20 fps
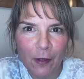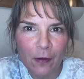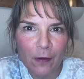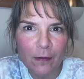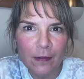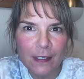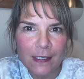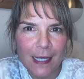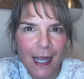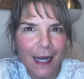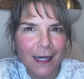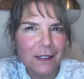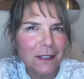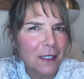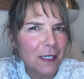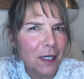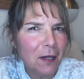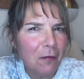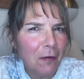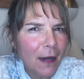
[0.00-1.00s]
who was actually
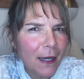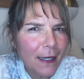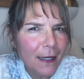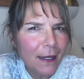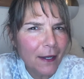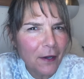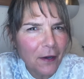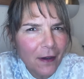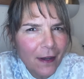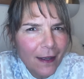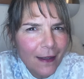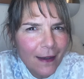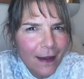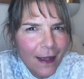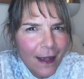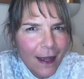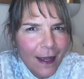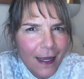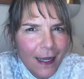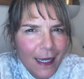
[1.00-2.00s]
quite good,
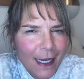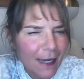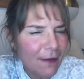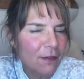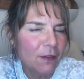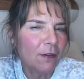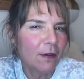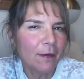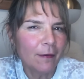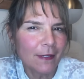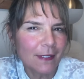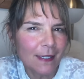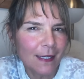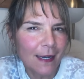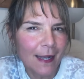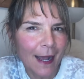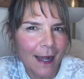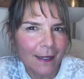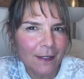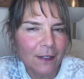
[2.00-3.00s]
even though he wasn't an
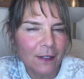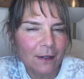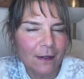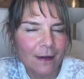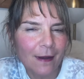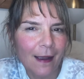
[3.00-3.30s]
actor.